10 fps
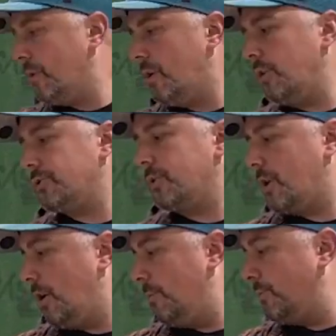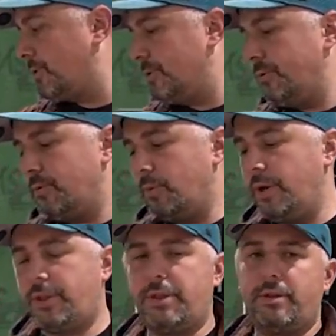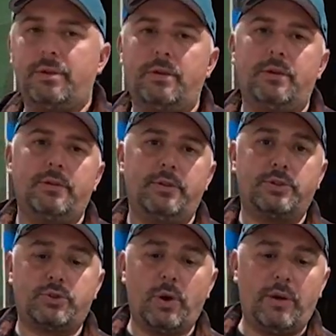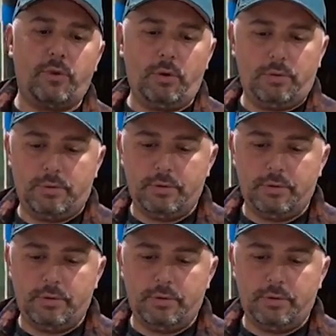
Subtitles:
Also comes with this travel